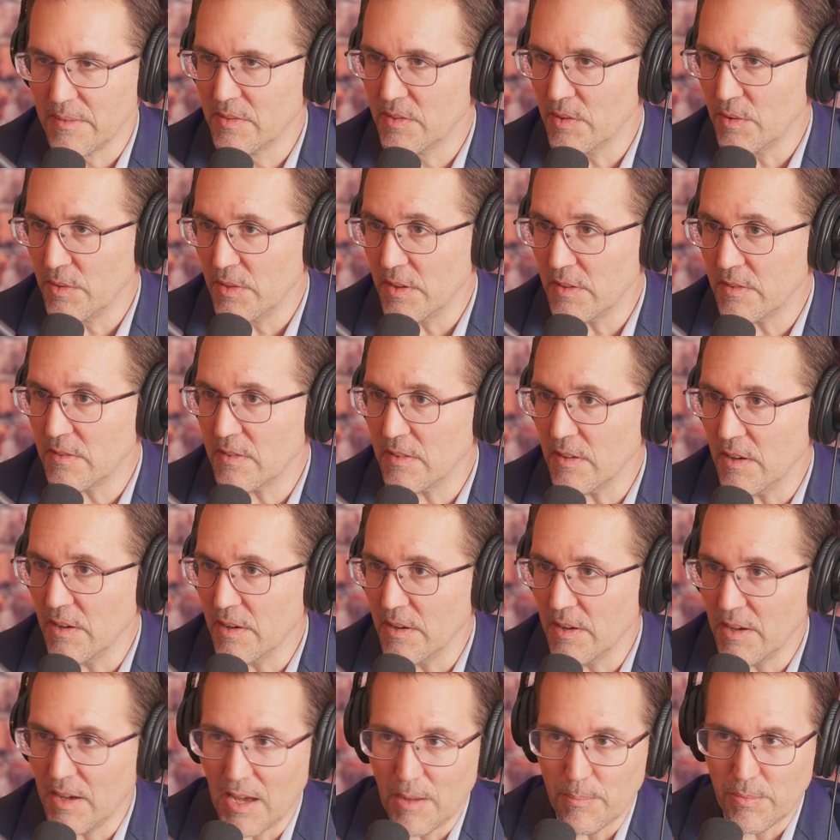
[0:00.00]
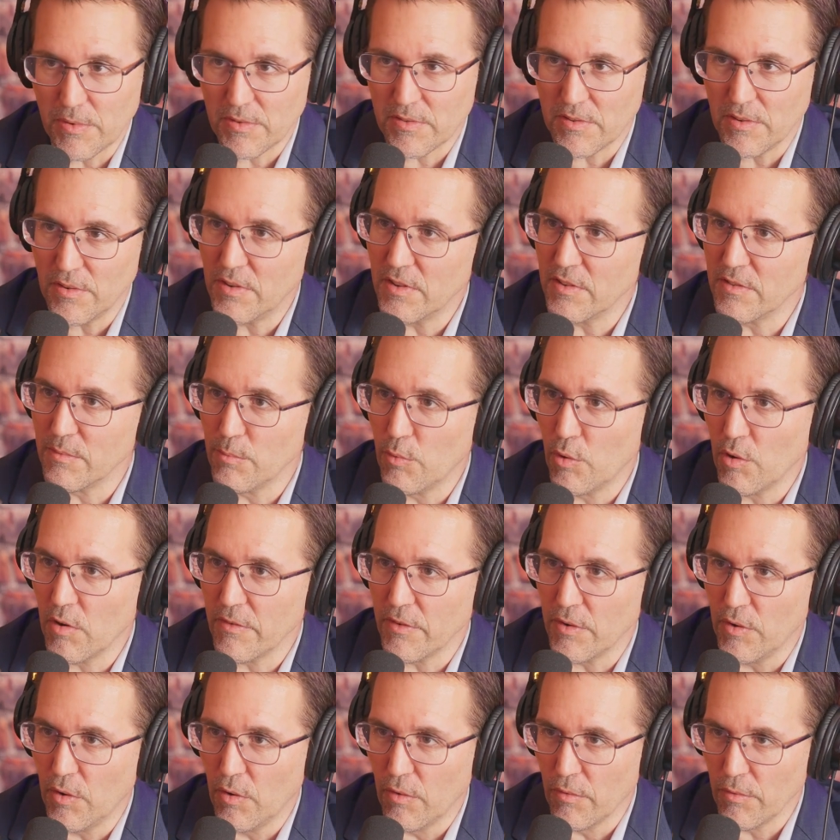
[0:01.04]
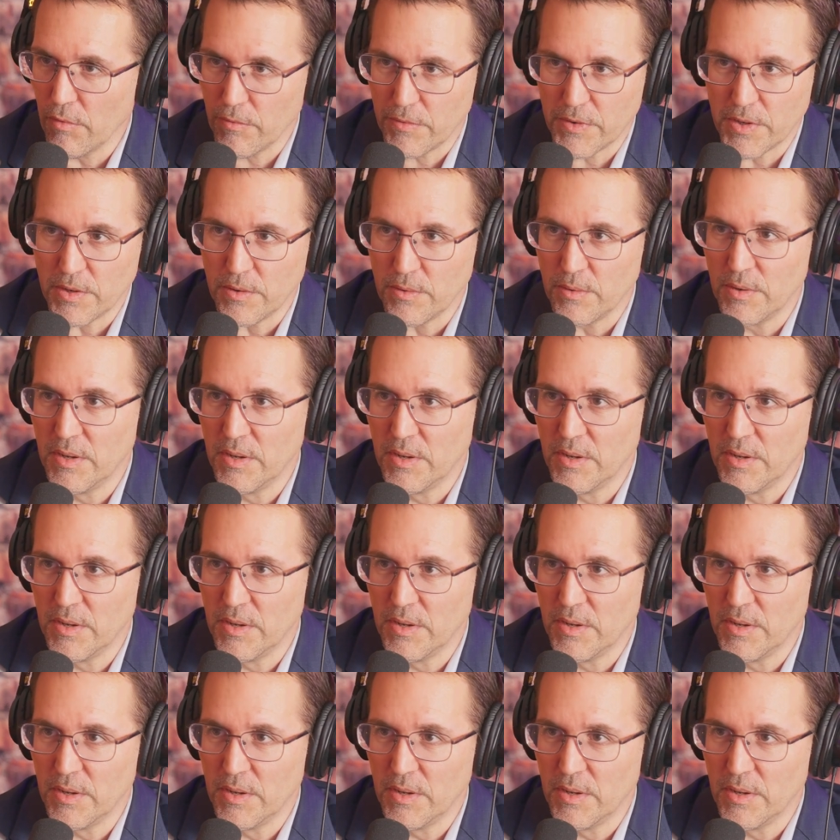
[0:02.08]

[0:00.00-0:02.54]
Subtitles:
So this episode is more of an overview.